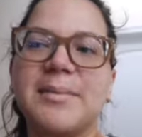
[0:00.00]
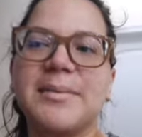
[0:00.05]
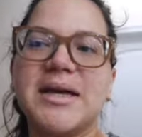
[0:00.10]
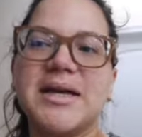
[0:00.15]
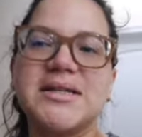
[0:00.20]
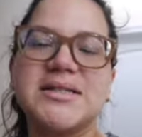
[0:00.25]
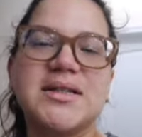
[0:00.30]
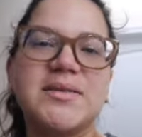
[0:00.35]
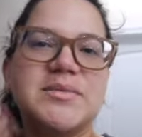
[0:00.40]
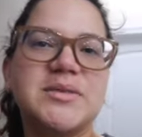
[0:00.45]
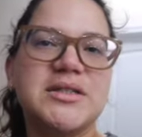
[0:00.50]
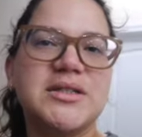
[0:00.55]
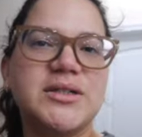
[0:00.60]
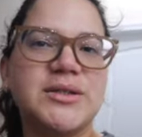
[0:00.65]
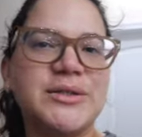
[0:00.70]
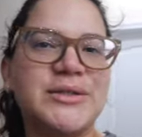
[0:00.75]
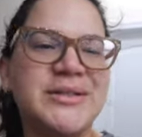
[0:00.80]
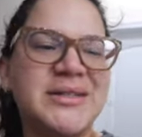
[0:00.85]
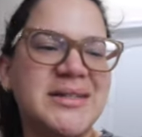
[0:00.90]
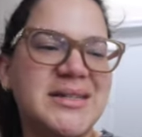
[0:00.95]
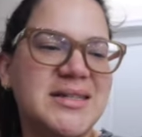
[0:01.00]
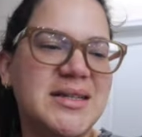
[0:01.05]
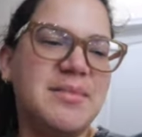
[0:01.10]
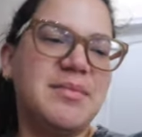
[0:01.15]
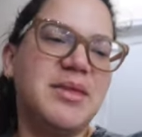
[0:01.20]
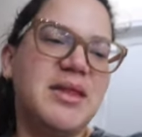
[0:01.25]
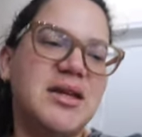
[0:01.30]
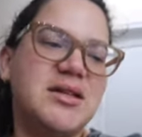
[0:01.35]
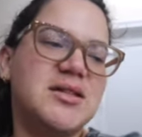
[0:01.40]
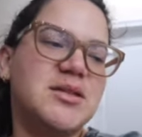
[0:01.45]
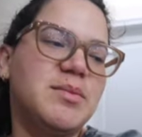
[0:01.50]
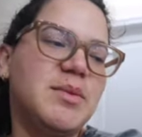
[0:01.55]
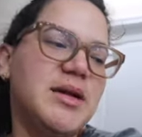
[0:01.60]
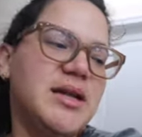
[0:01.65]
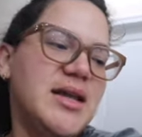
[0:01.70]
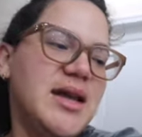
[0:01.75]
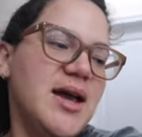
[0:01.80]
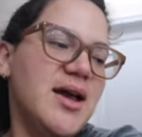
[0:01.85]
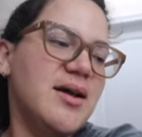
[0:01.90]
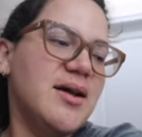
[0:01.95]
because i'm still using the same things
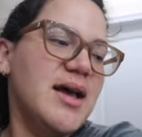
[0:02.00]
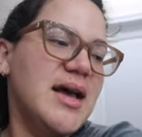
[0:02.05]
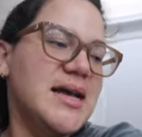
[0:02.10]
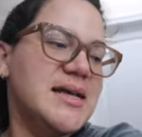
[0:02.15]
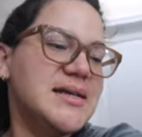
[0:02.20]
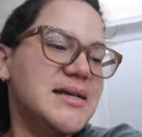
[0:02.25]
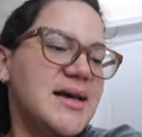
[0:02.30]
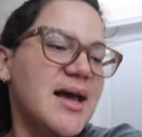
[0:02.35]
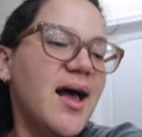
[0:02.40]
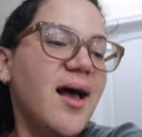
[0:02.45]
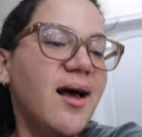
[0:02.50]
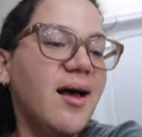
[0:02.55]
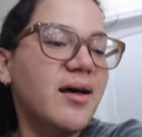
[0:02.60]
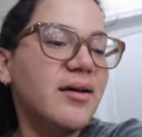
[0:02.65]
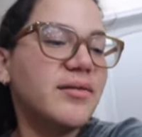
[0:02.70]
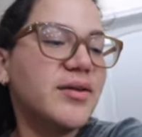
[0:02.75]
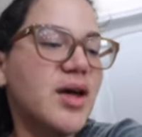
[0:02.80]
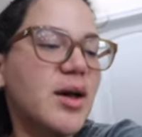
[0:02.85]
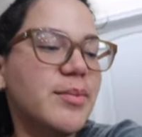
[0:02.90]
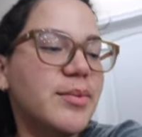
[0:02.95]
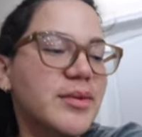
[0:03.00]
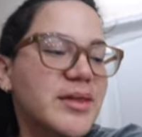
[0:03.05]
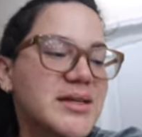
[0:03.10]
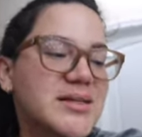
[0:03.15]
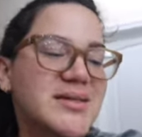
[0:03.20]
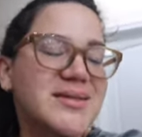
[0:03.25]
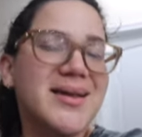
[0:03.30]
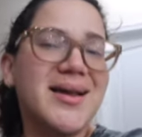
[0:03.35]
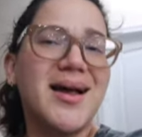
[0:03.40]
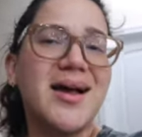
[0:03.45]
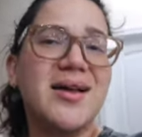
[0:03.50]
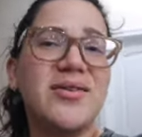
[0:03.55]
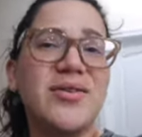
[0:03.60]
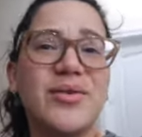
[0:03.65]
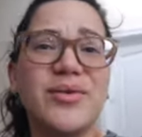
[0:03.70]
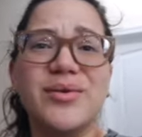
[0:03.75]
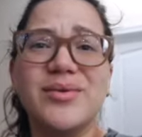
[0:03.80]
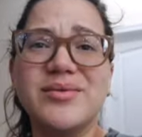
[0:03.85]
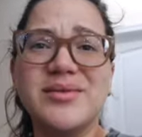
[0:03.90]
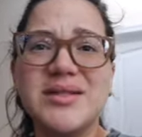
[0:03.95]
but yeah i have a couple things that i
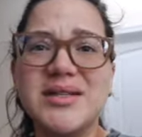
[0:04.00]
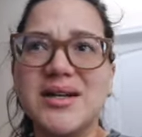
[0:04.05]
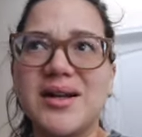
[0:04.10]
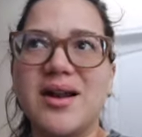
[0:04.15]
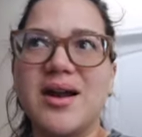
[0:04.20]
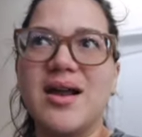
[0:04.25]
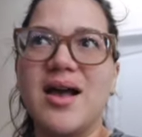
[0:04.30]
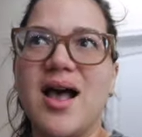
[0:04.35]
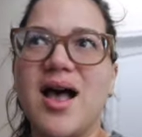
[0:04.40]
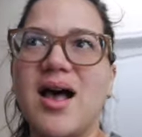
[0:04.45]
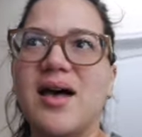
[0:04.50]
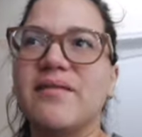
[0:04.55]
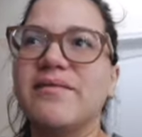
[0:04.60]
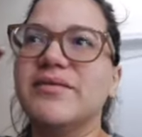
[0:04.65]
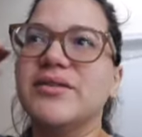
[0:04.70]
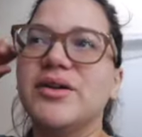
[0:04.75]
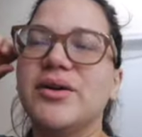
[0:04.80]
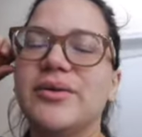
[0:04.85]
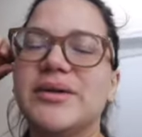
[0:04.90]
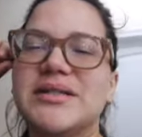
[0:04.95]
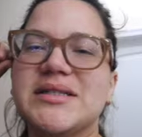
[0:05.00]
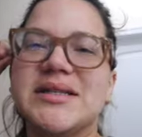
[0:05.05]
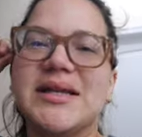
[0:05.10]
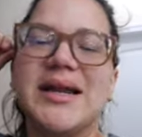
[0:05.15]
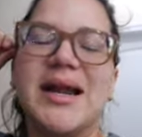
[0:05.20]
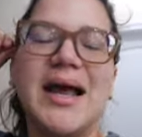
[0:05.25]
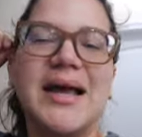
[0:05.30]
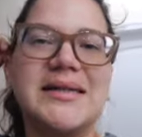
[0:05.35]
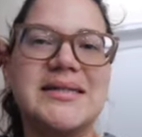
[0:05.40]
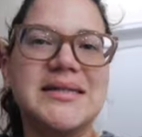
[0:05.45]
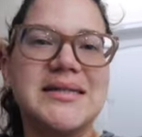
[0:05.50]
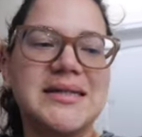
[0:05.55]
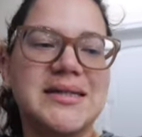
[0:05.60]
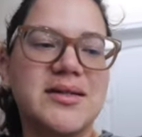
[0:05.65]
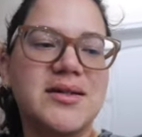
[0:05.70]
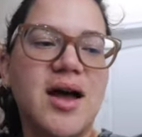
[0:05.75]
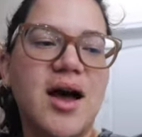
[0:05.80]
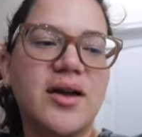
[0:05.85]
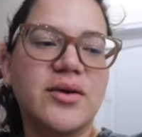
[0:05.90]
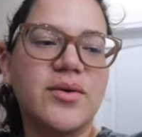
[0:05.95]
don't use and then i have noticed that i did
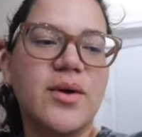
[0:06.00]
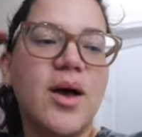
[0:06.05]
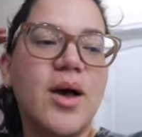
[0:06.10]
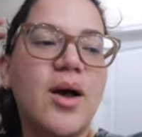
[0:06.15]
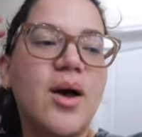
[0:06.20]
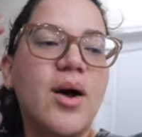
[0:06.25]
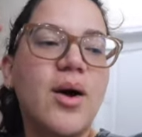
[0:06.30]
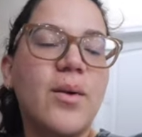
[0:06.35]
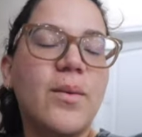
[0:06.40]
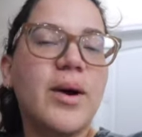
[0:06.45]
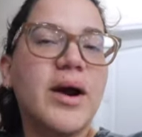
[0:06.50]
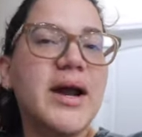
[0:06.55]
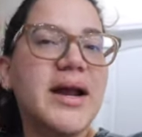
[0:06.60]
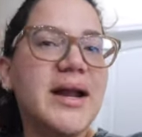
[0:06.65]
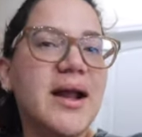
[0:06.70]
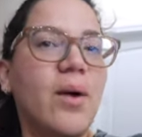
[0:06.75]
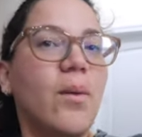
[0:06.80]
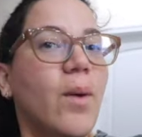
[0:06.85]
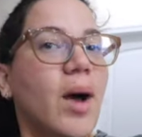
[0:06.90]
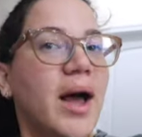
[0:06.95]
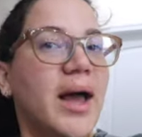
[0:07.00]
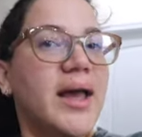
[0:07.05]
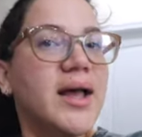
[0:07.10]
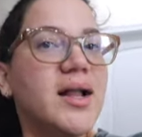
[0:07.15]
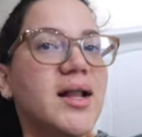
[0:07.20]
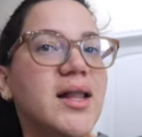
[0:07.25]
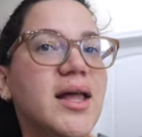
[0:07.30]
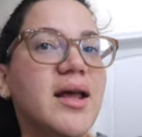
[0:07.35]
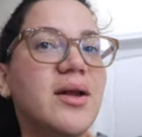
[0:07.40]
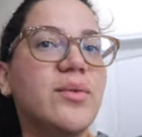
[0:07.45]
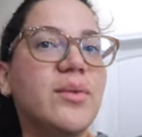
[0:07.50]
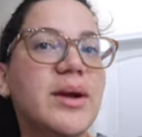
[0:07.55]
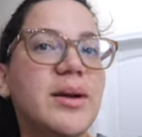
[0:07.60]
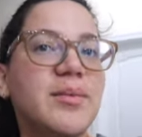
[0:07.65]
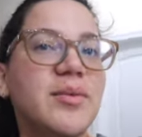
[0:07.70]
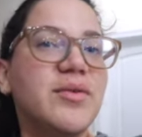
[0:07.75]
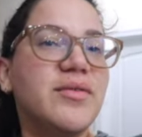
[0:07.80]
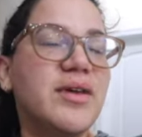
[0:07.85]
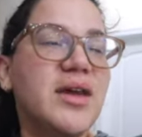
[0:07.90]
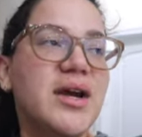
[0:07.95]
not wear in a while and when i
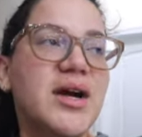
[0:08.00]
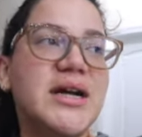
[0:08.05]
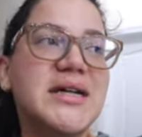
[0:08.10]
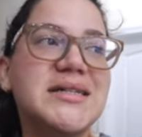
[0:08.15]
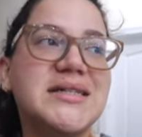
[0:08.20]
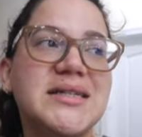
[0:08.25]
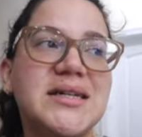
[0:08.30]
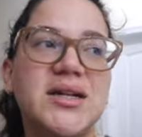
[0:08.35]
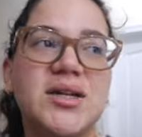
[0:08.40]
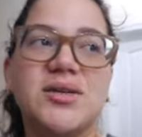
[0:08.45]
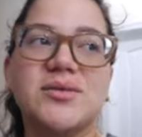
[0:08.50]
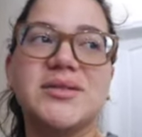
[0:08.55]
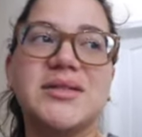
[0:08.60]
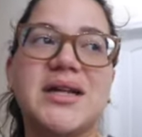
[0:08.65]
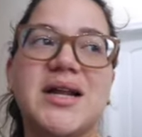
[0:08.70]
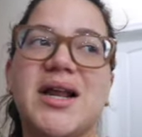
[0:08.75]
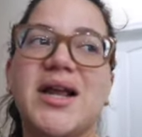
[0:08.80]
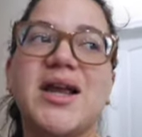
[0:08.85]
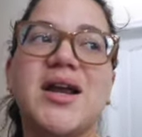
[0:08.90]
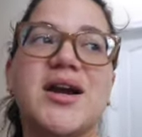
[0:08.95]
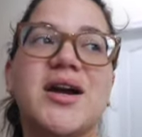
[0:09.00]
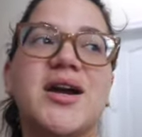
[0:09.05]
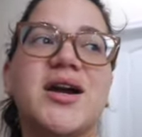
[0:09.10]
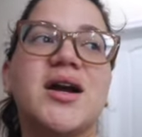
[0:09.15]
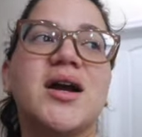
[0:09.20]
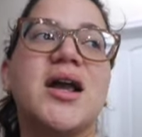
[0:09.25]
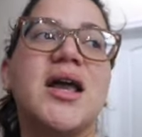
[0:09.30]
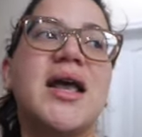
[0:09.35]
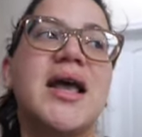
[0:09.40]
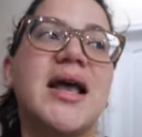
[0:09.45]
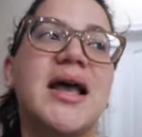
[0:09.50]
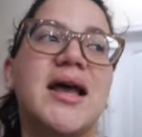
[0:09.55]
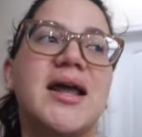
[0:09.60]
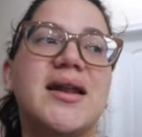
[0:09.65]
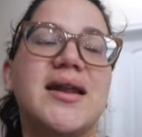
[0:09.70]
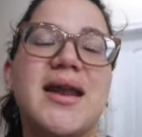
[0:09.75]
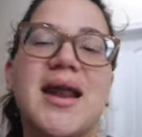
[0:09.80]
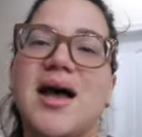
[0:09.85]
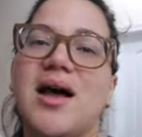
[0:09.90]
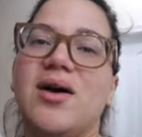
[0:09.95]
moved here i didn't use it here
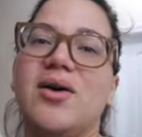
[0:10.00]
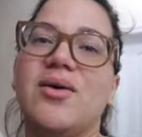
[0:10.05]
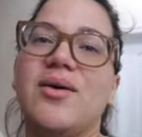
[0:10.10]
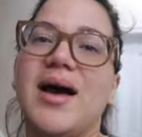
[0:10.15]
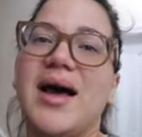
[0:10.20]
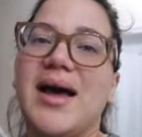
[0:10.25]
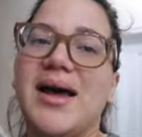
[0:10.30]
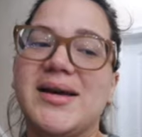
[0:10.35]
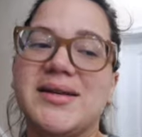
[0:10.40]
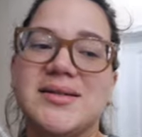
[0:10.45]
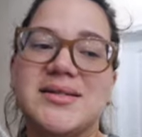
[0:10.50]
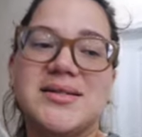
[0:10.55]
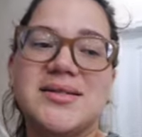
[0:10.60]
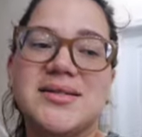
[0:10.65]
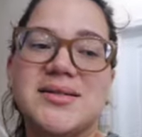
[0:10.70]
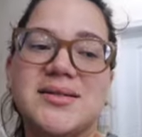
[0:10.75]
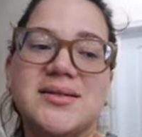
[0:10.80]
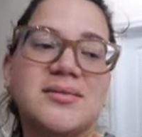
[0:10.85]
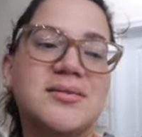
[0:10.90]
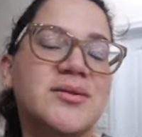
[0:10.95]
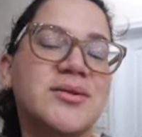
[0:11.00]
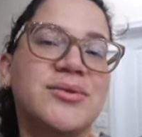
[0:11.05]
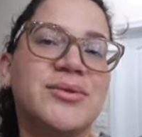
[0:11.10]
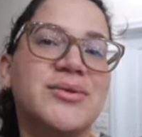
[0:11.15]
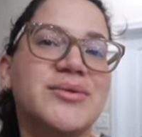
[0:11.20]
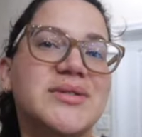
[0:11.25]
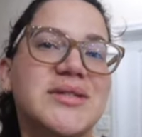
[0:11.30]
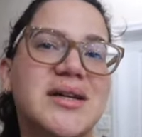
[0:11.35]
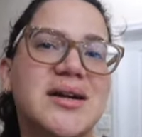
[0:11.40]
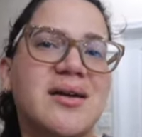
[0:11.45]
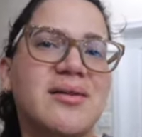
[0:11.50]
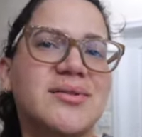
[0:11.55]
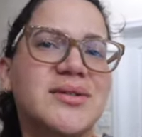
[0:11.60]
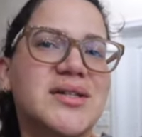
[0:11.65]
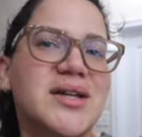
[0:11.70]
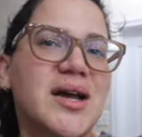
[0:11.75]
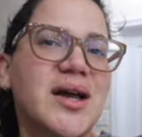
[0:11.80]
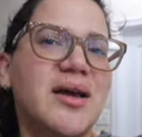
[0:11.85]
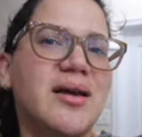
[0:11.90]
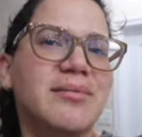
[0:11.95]
and now i still don't use it and i was
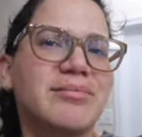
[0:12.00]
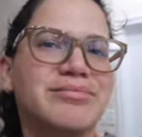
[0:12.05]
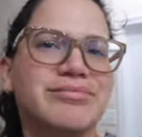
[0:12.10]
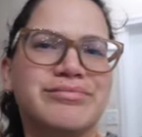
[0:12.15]
like